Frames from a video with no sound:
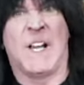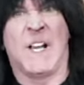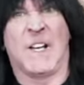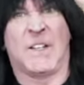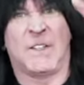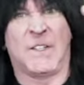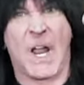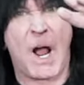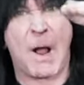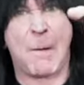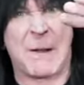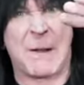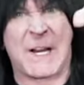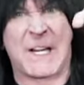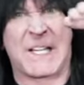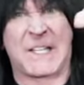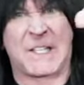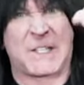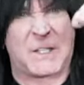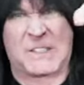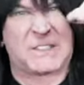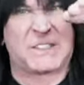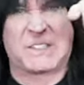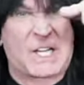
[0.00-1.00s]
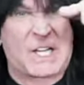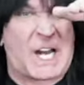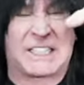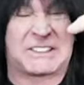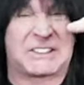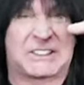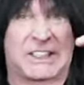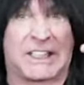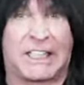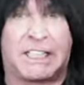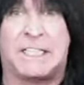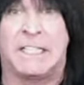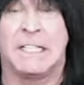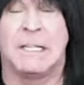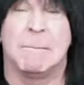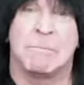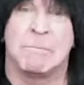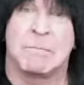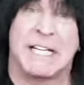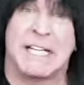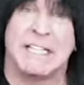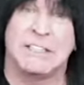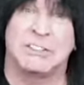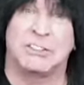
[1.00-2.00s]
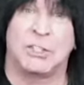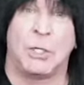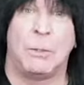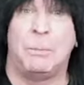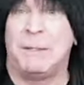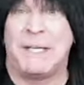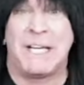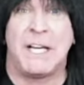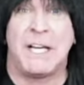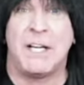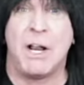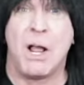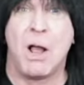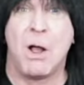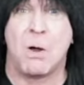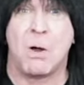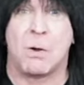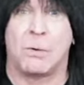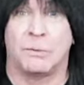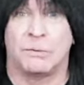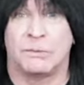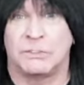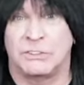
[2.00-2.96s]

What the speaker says: Nobody could touch it. And so, but I don't.